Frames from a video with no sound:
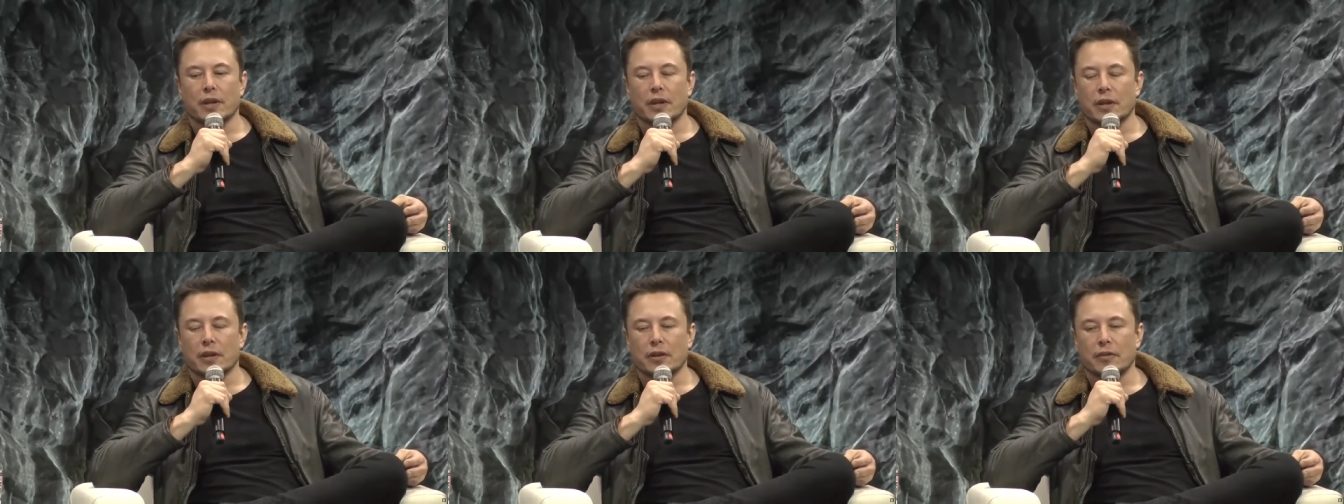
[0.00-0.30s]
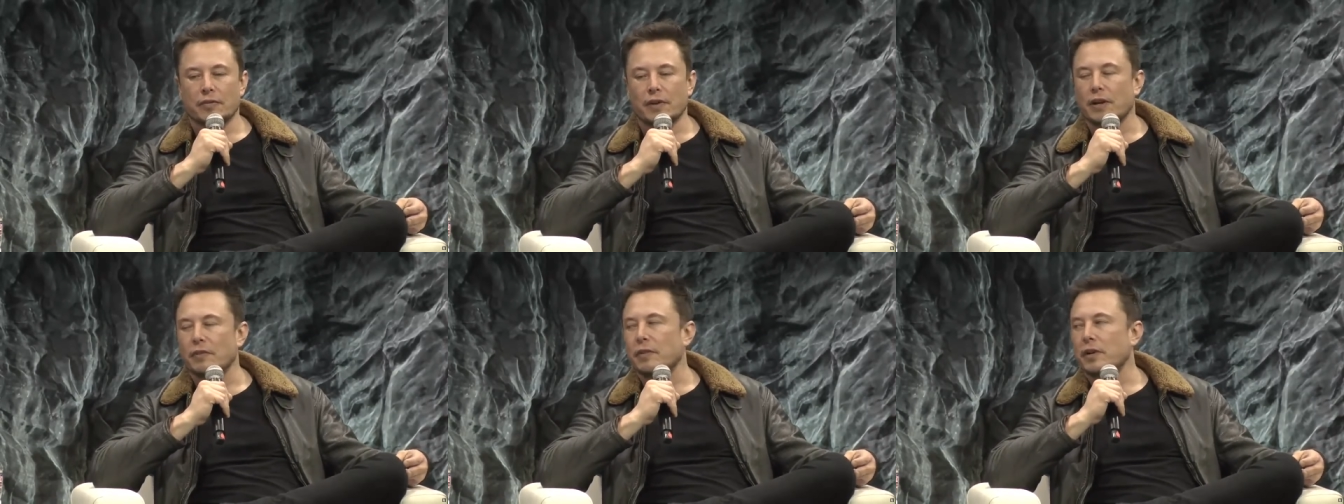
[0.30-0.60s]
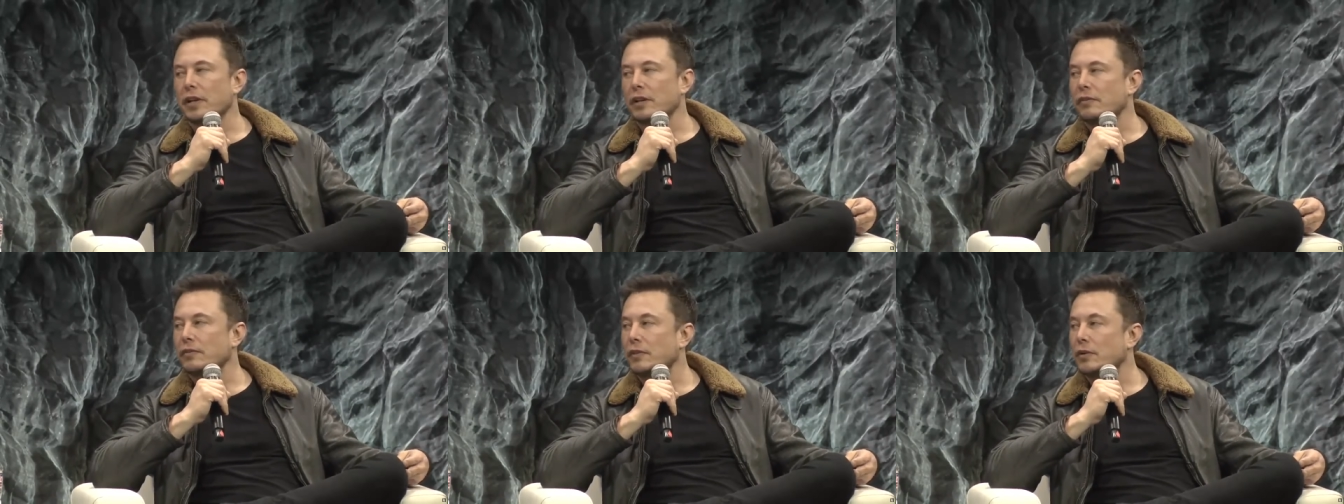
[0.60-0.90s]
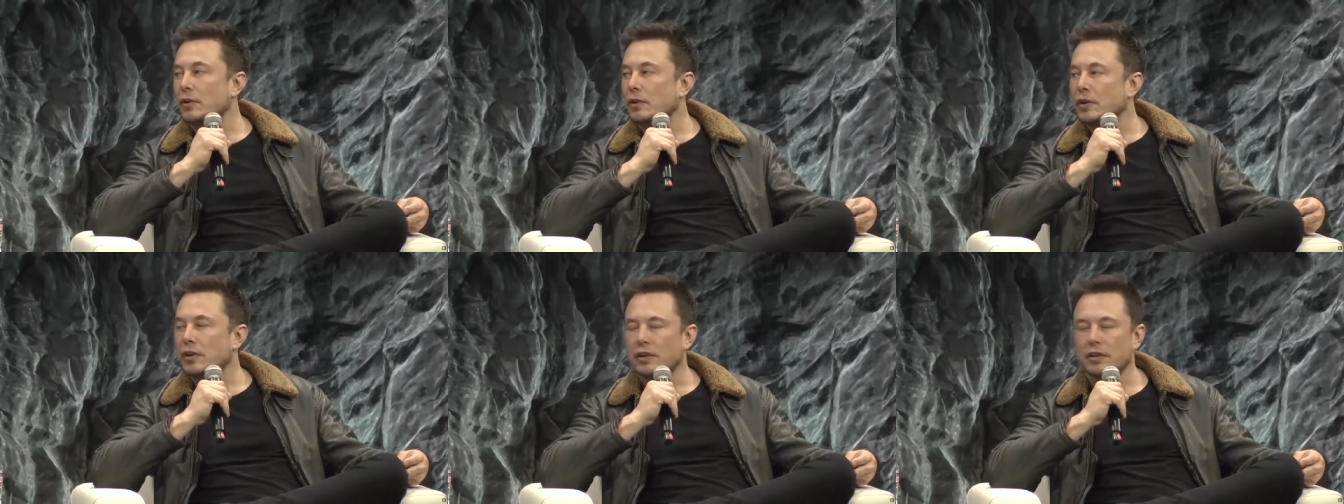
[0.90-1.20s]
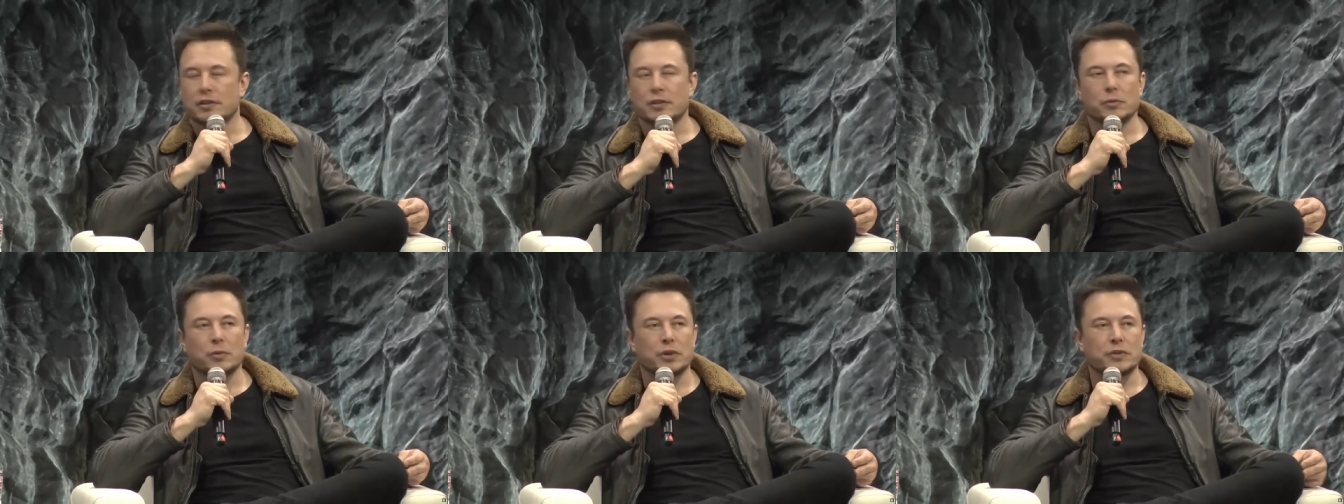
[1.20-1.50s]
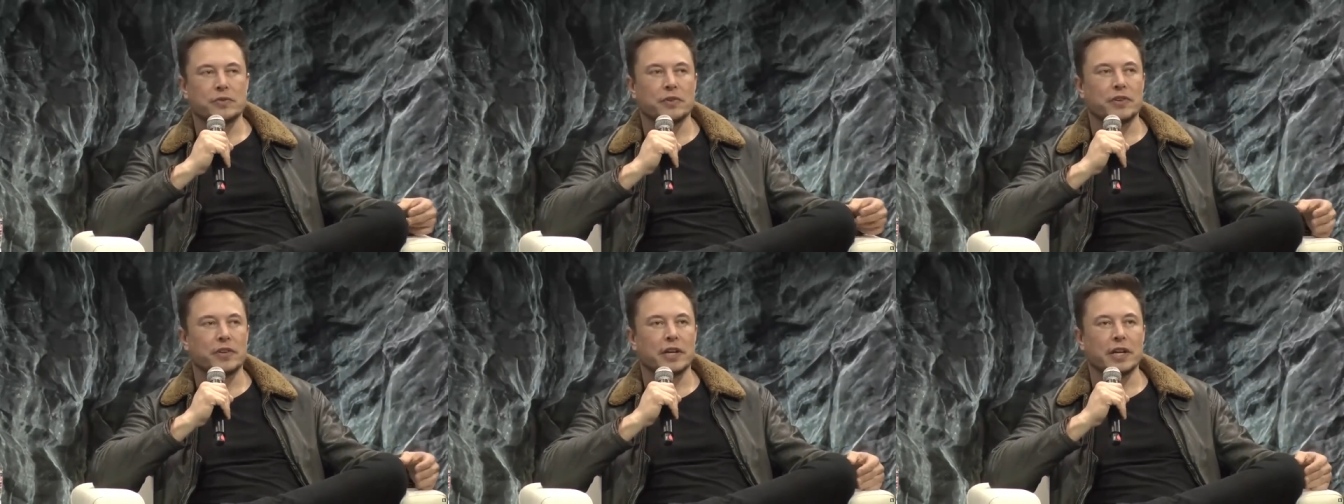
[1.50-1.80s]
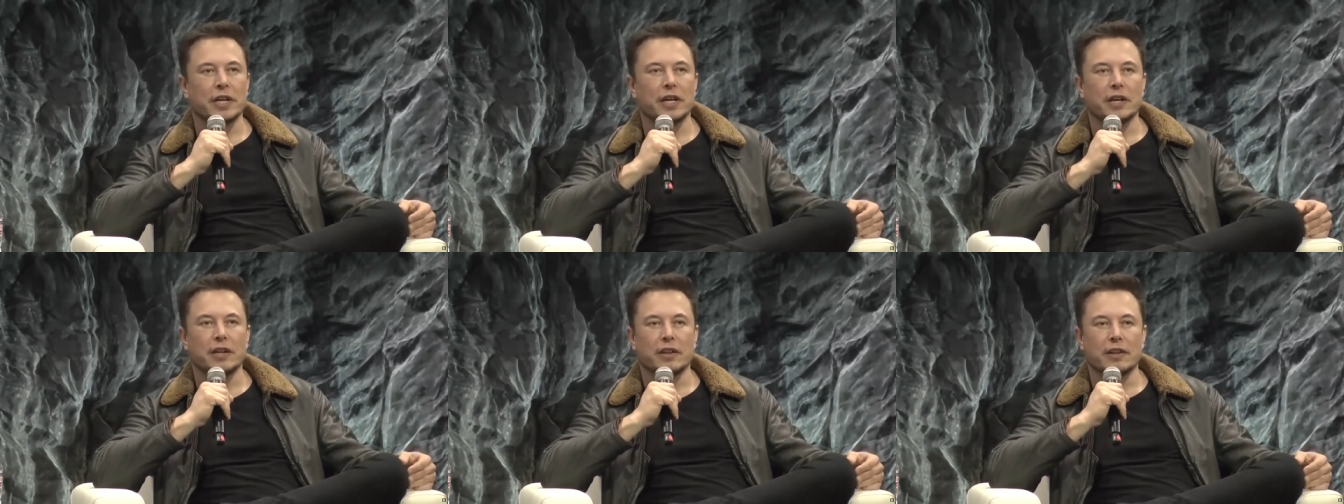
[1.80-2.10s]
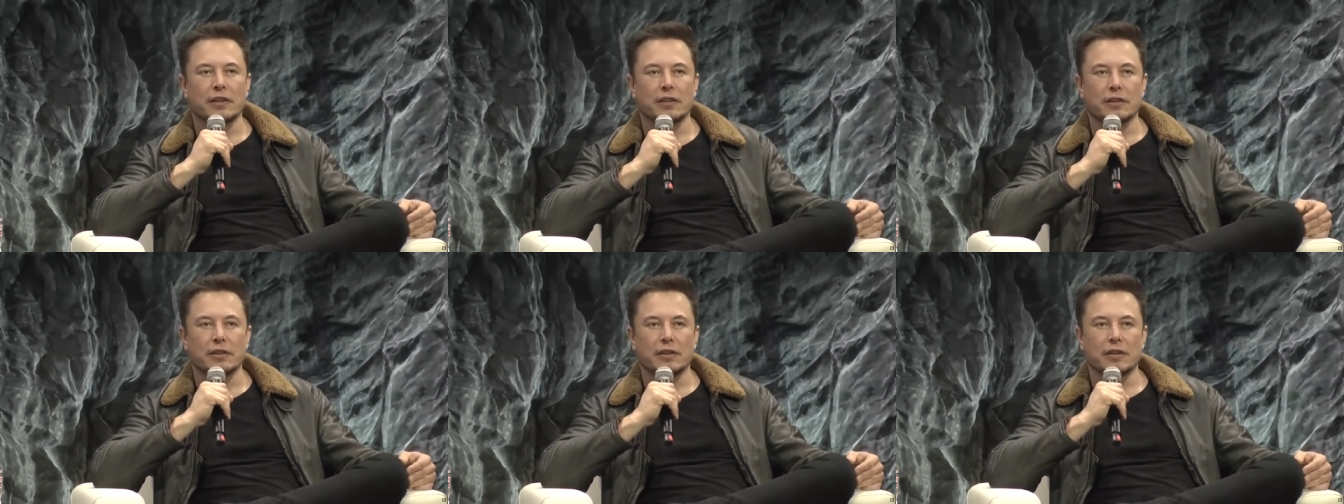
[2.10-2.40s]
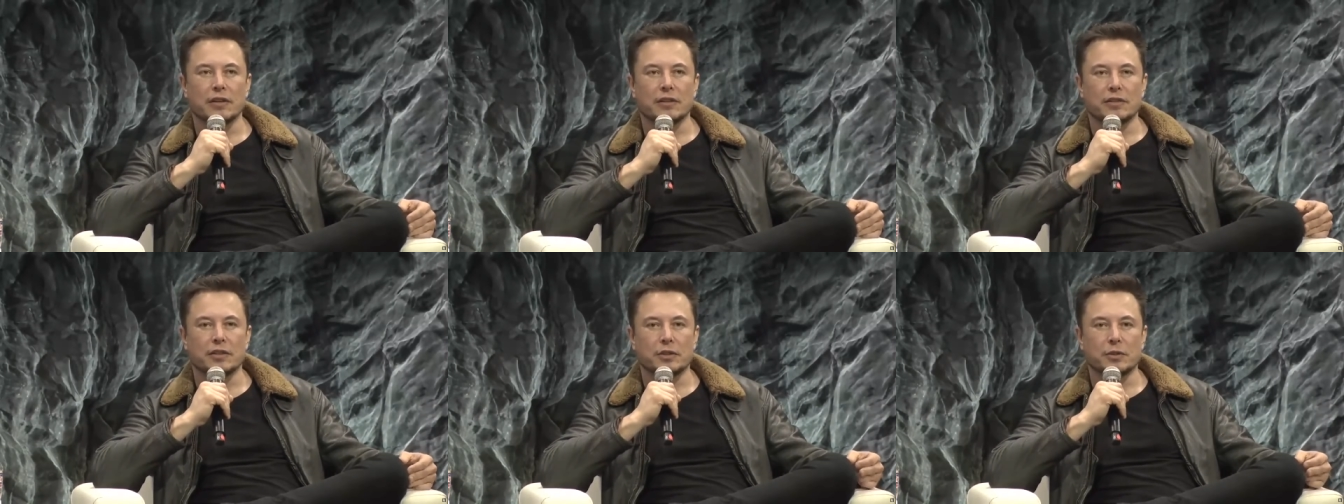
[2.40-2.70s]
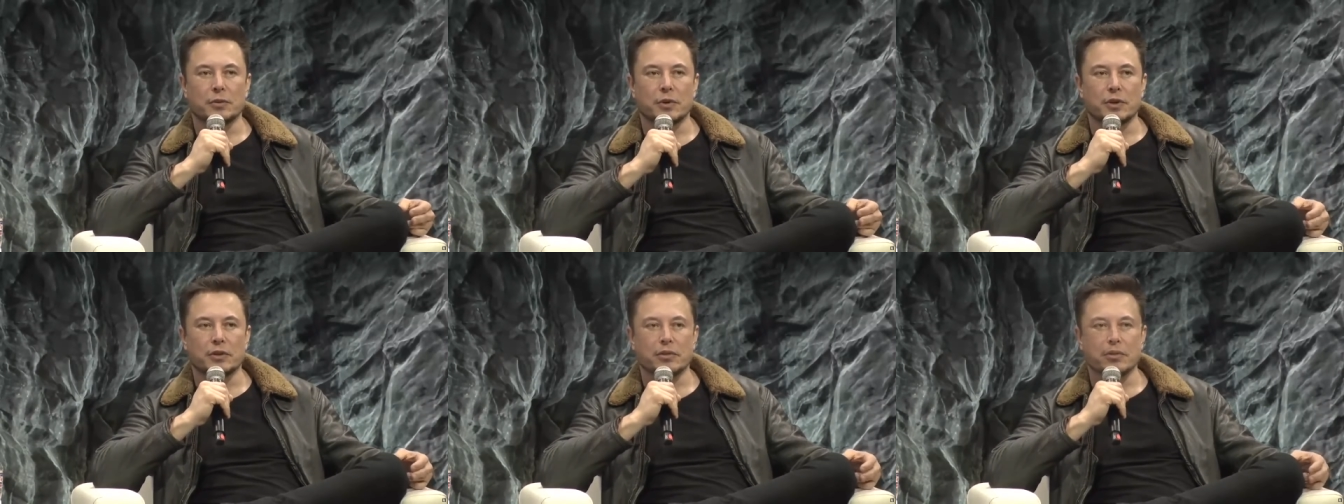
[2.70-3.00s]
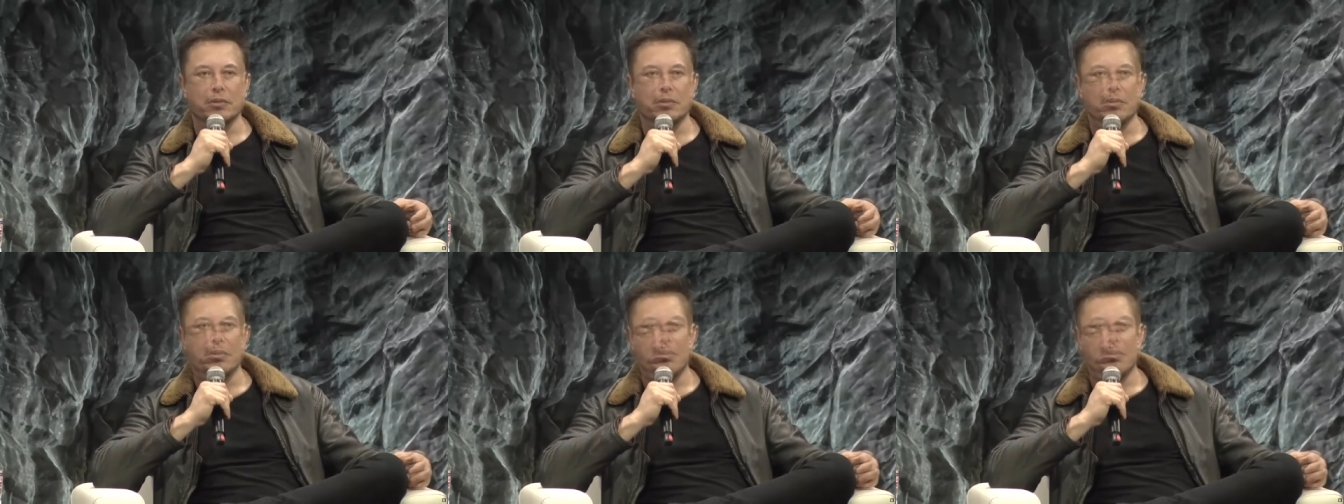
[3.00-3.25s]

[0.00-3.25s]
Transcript: fundamentally flawed. That's the wishful thinking uh, situation.